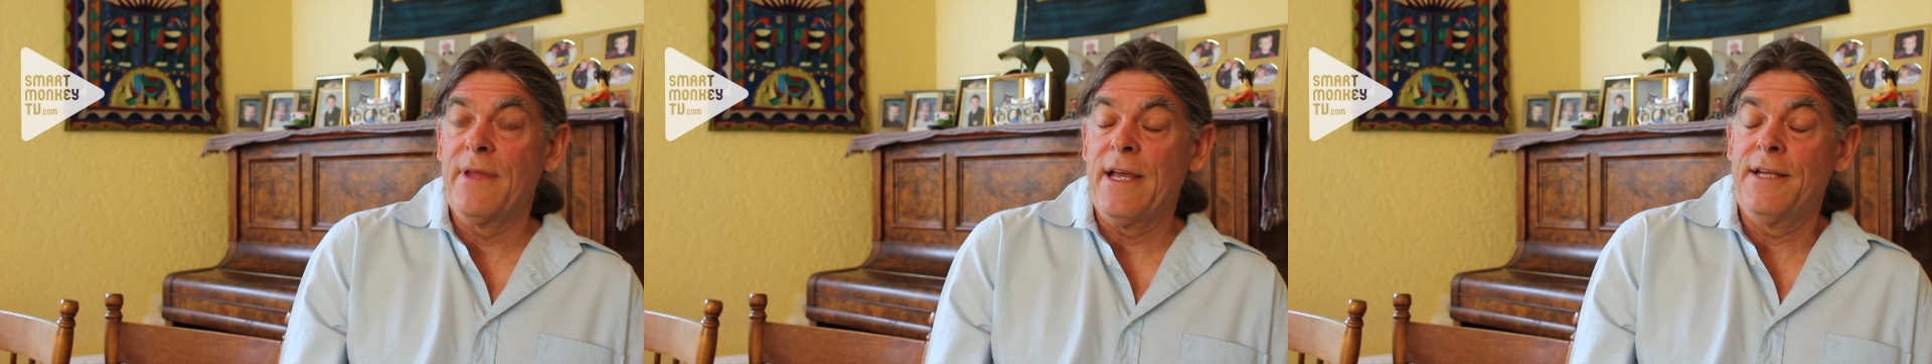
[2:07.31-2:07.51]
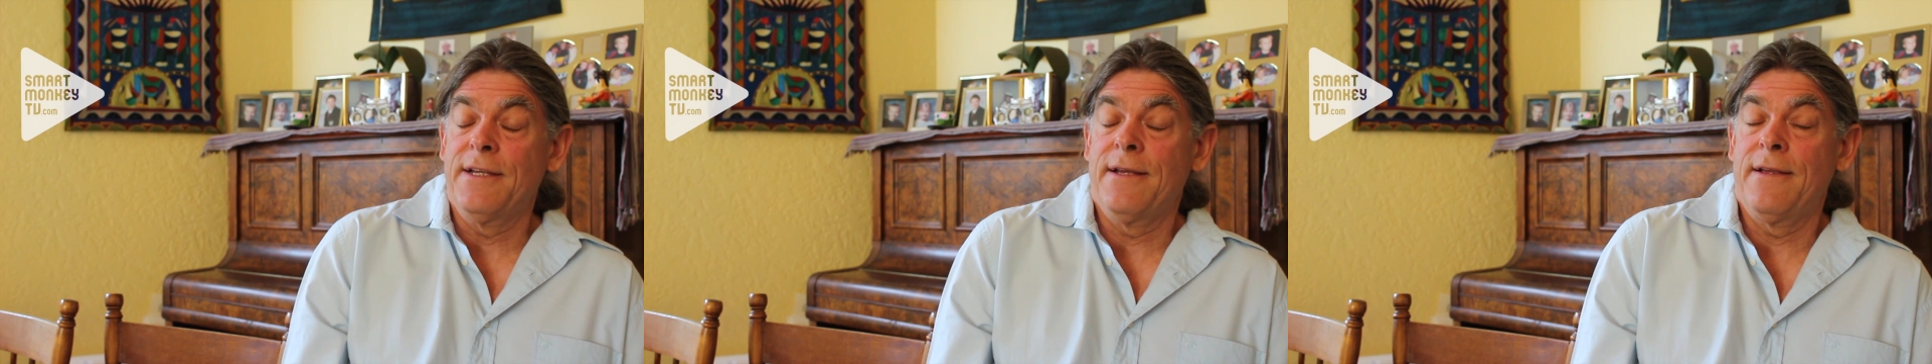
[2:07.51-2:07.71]

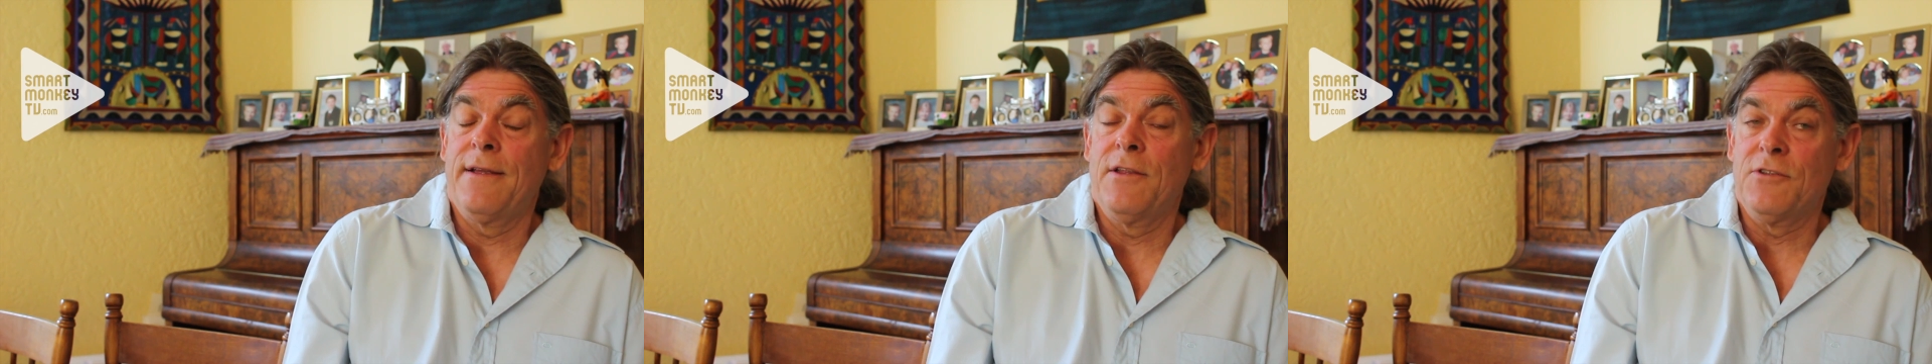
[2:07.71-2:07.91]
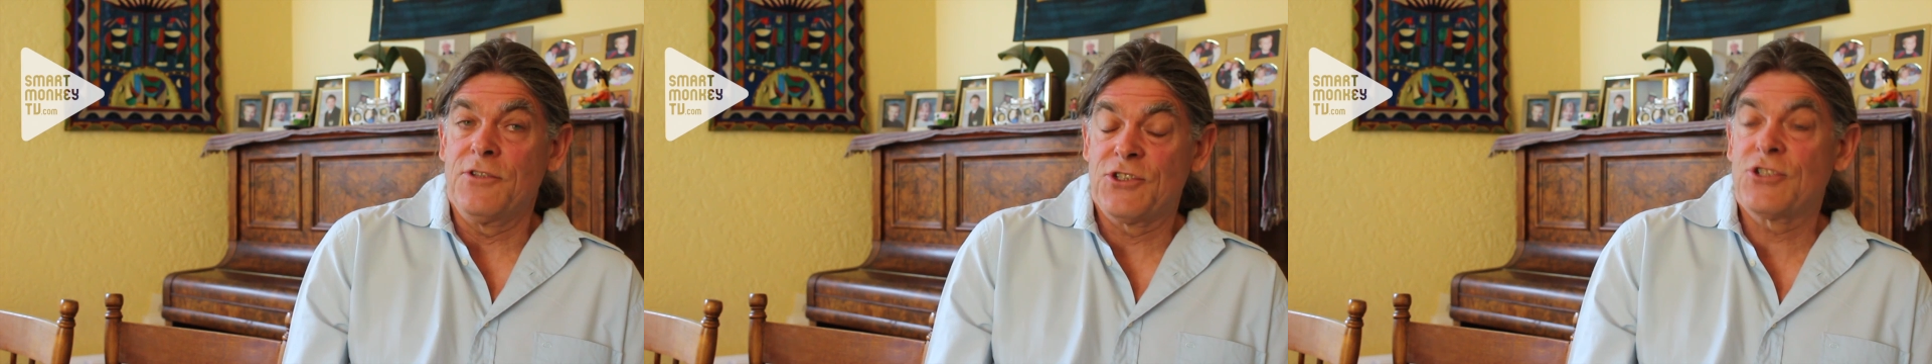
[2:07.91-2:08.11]
uh,
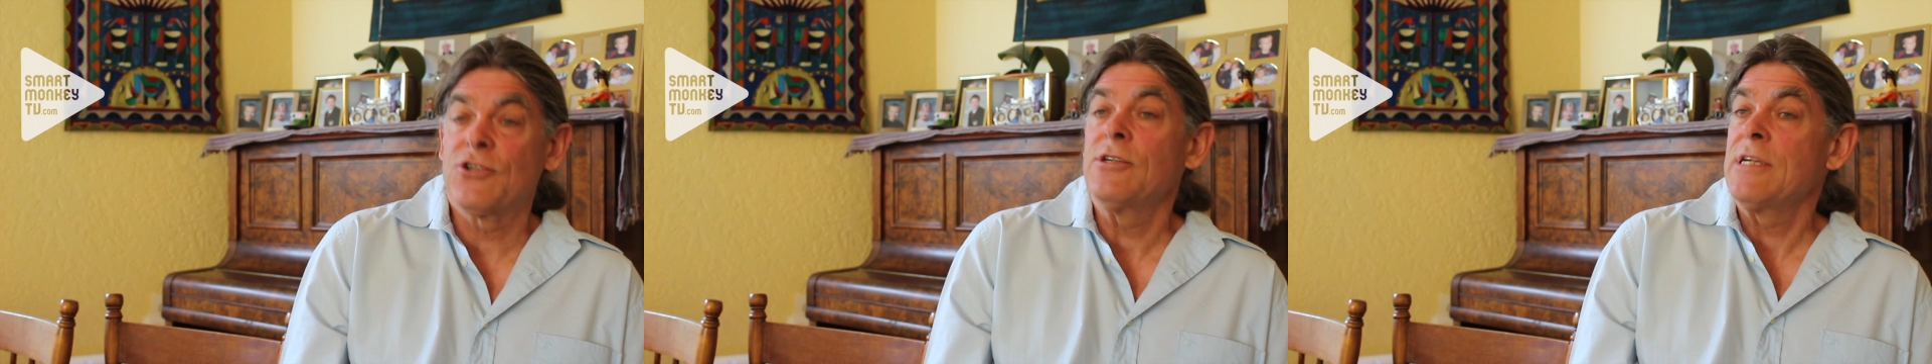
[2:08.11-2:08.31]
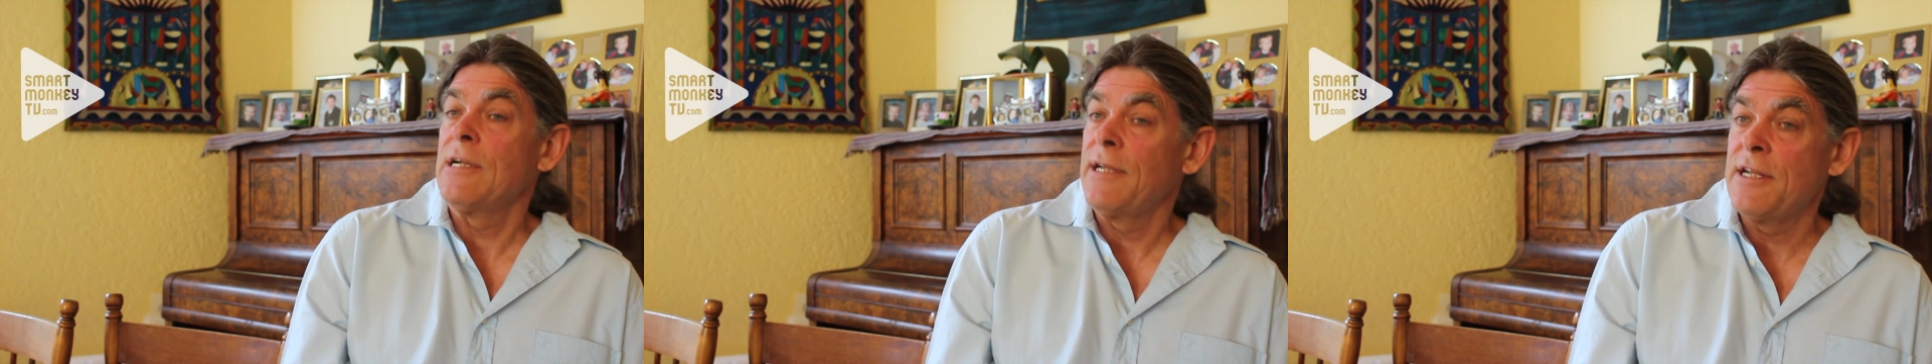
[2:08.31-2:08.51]

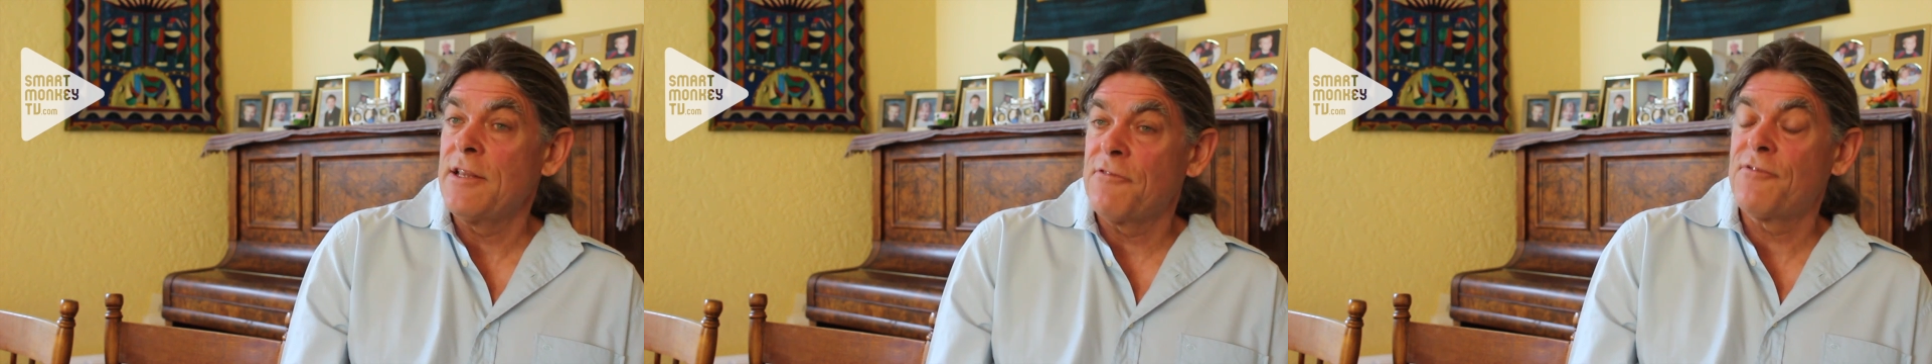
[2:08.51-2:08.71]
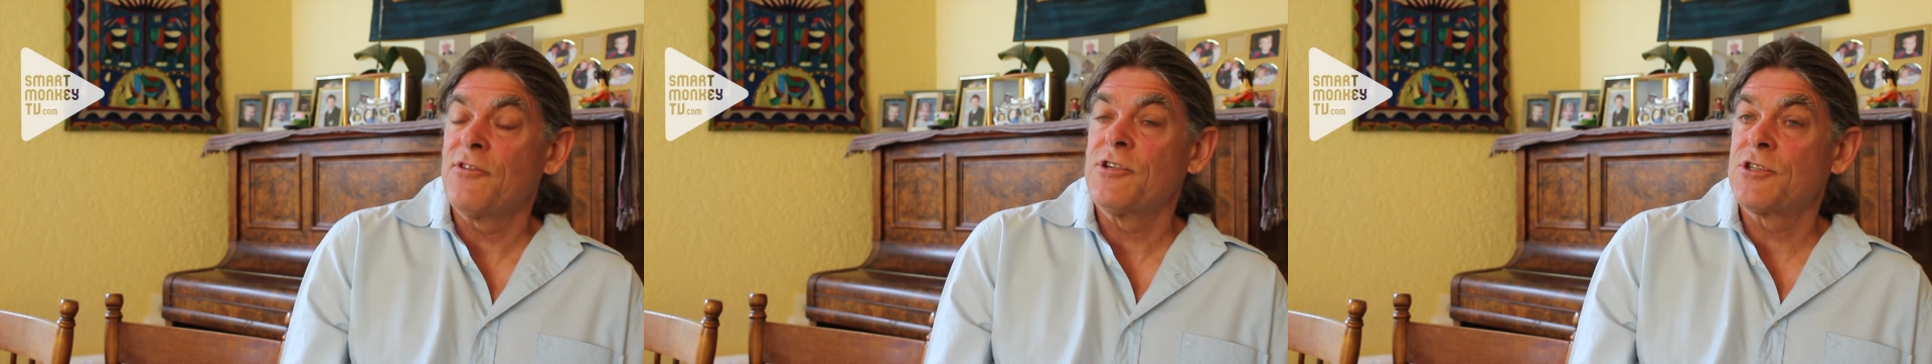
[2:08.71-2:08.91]
certainly
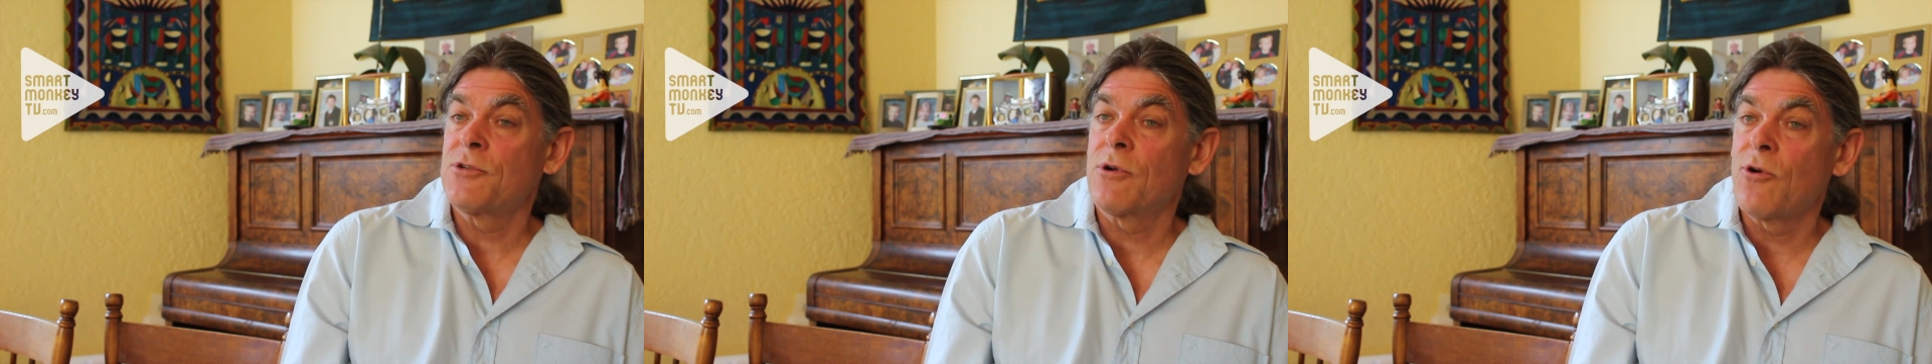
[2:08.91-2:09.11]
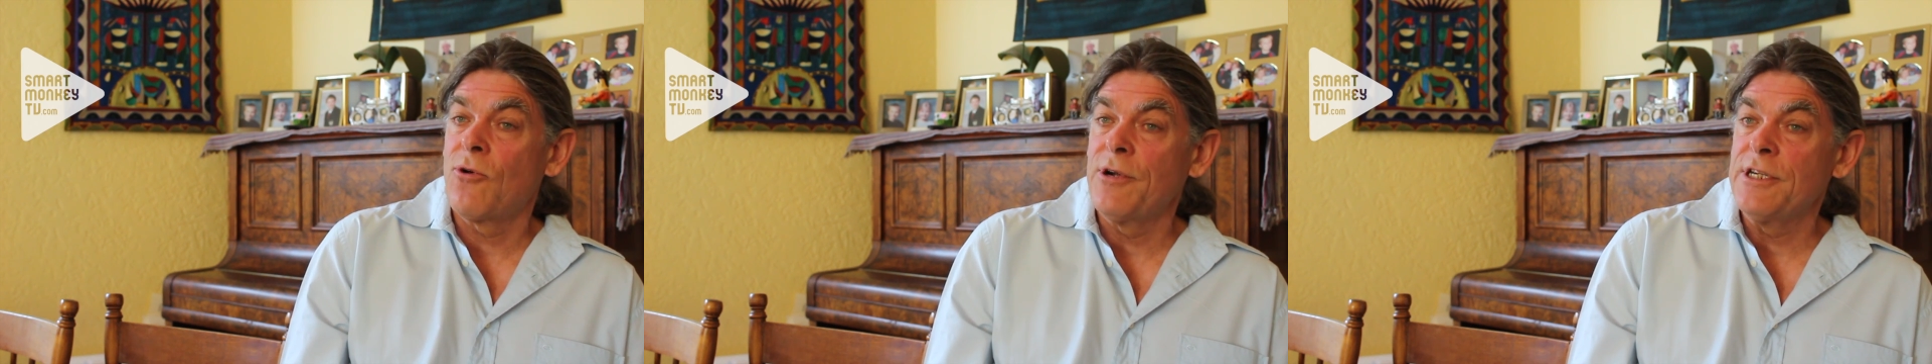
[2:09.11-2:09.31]
the
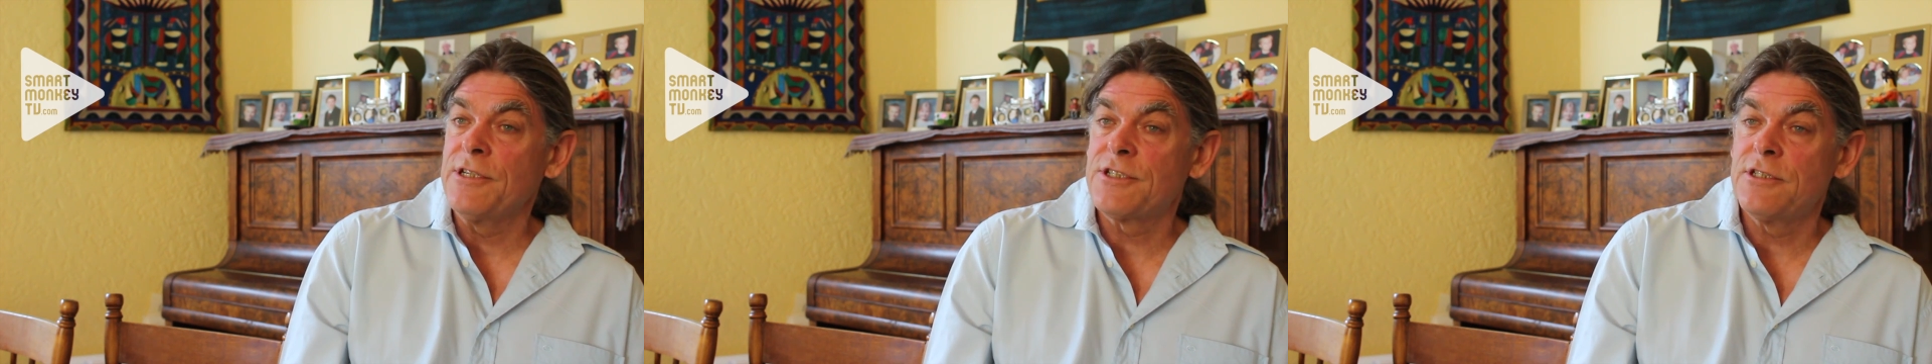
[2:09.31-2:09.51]
first recording